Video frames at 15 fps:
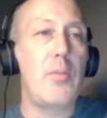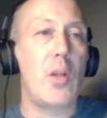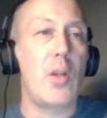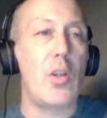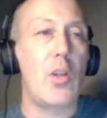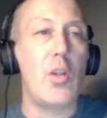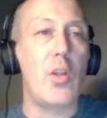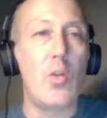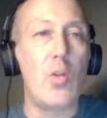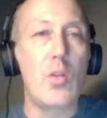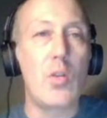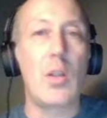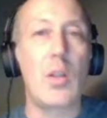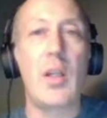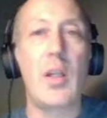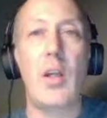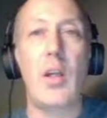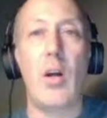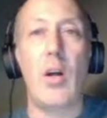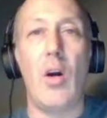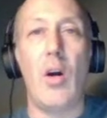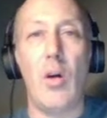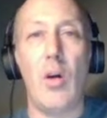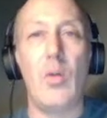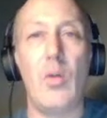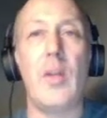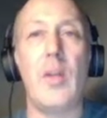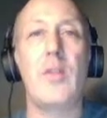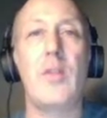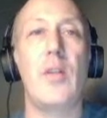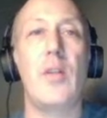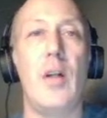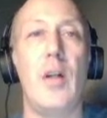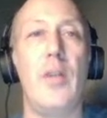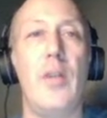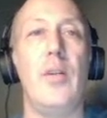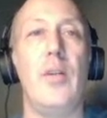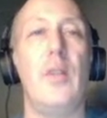usually always under.